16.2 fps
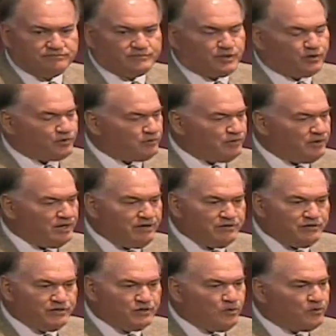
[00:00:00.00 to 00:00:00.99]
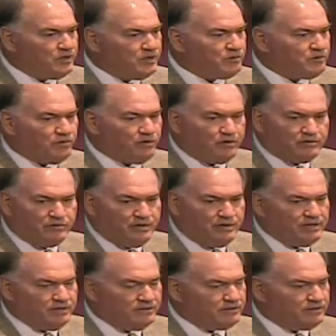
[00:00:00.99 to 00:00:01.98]
turn around, you're going in the wrong
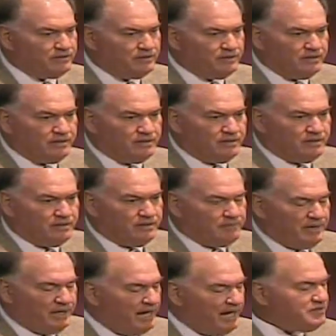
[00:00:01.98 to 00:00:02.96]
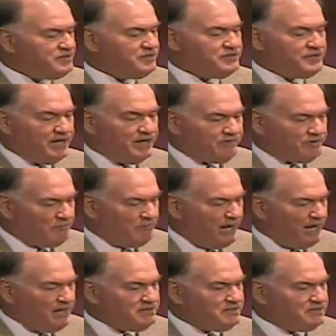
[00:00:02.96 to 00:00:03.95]
direction. Passage after
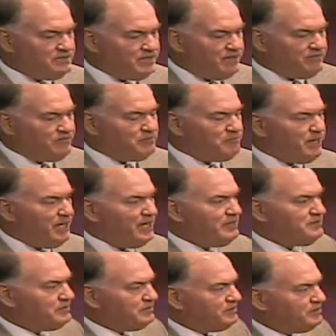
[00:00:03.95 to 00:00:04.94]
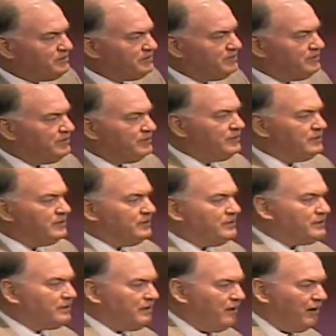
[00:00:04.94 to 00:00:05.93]
passage after passage,
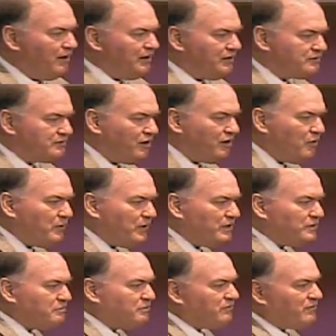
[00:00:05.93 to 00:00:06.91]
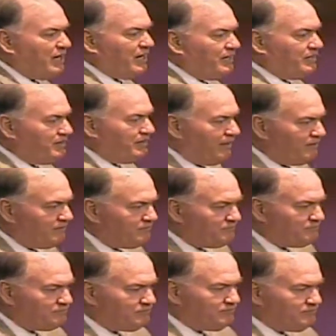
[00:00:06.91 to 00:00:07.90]
God has always provided that.
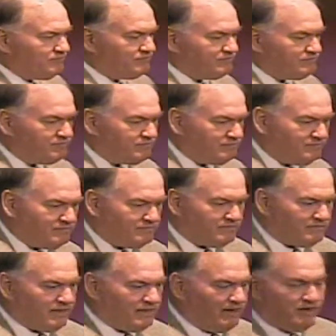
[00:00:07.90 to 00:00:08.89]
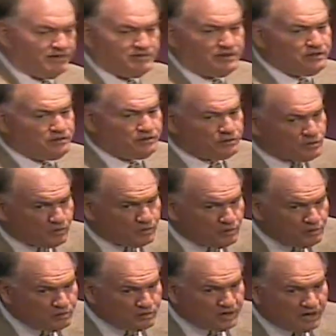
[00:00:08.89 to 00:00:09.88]
Now, he's either a
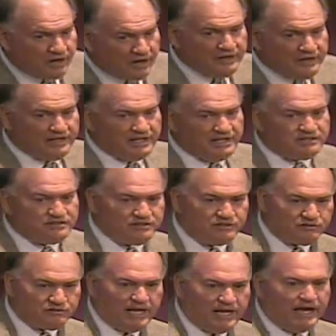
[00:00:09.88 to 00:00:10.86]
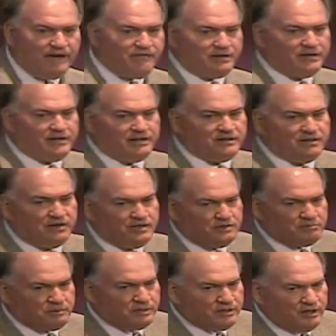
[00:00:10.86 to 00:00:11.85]
cruel God and he's just laughing at
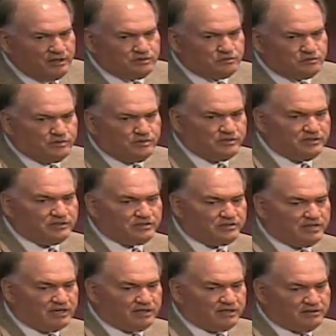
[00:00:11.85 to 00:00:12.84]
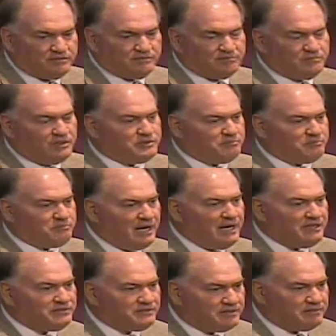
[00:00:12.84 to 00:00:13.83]
us because we're just like a bunch of
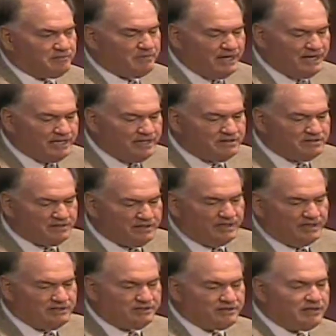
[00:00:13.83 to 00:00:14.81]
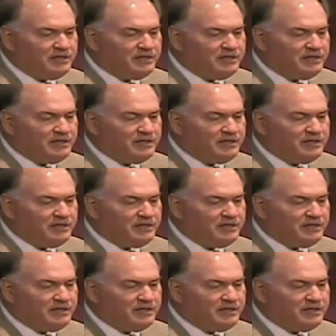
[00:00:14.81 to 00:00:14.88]
mice in a maze and he's,